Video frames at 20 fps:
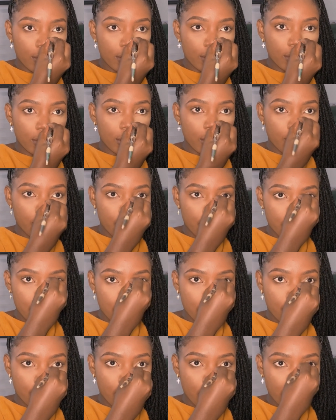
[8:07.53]
the bridge
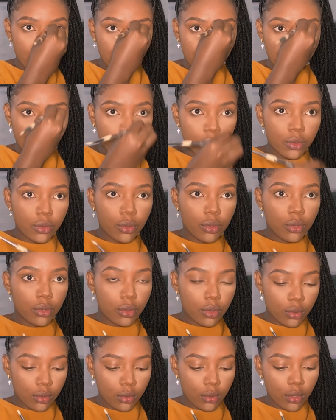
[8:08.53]
of my nose.
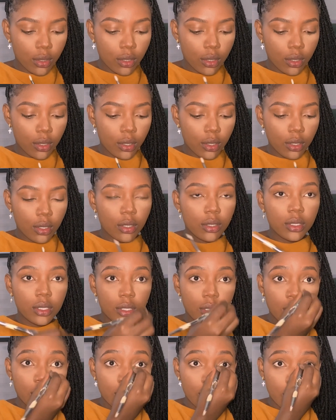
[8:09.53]
This
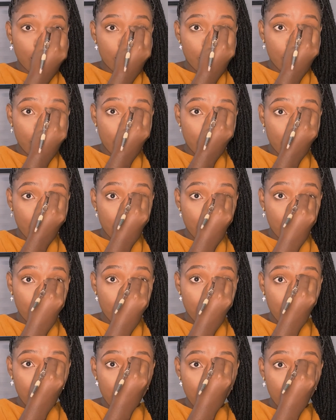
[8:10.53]
is not straight though.
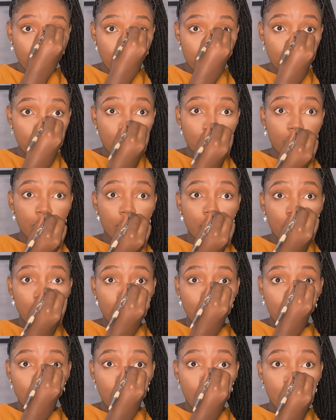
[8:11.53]
Make my nose no go dey
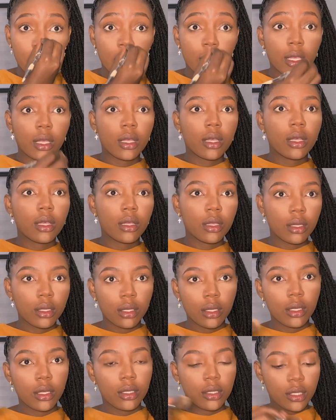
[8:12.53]
look like
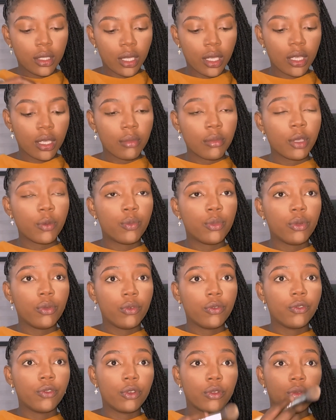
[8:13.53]
they give me blue
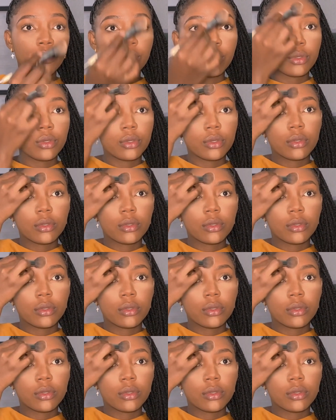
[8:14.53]
for nose.